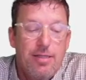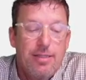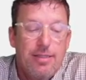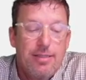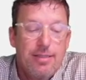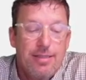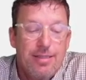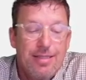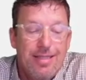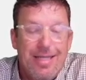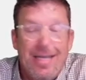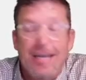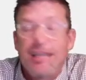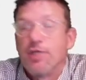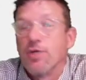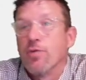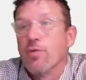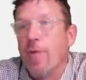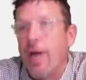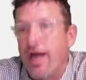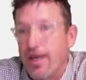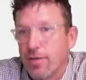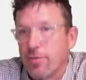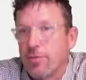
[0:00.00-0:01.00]
that's a
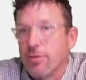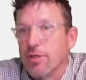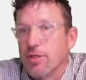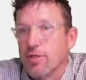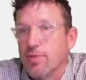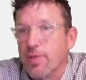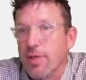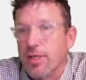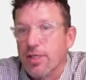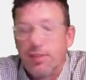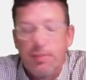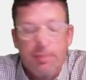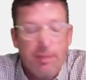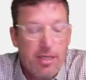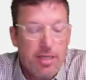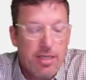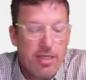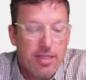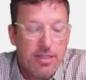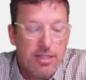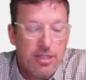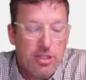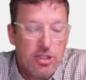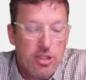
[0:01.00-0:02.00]
radical expression
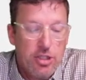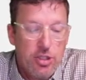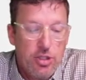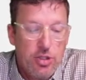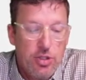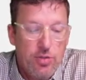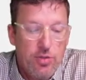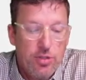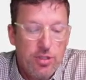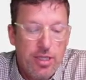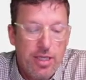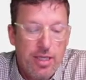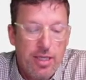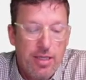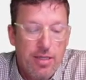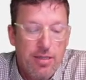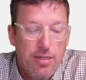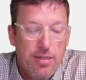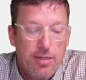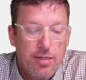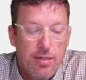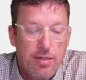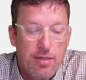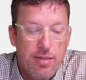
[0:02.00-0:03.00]
because it's using
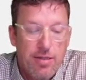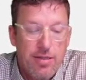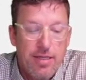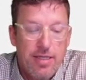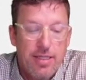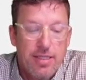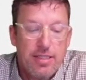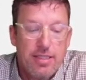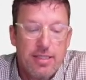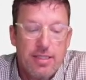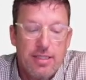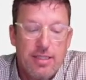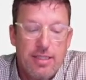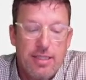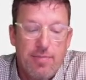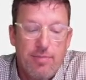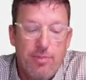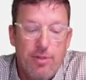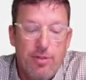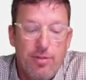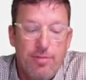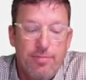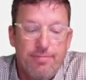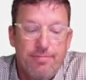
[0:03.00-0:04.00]
this
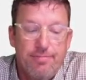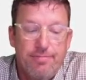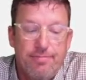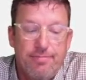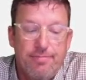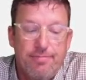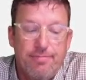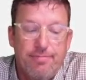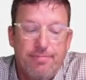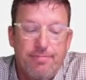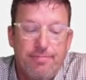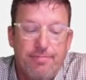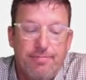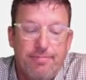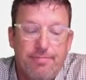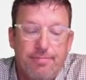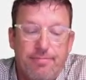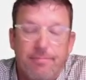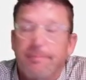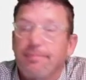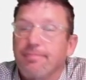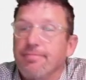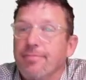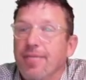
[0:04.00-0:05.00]
symbol.
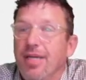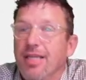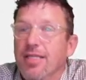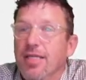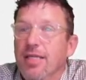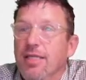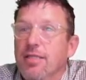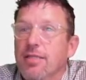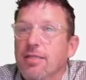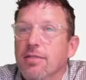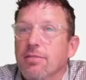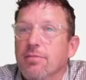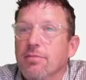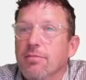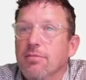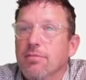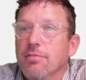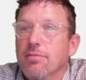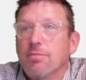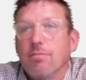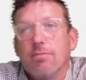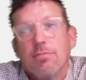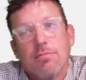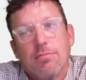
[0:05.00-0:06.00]
Make sense?
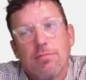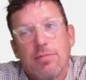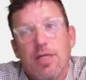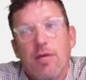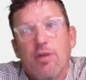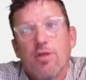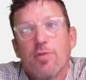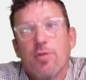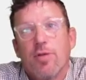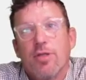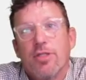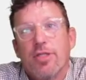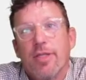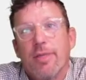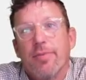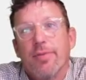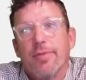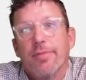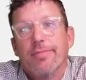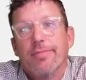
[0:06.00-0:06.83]
That was pretty simple.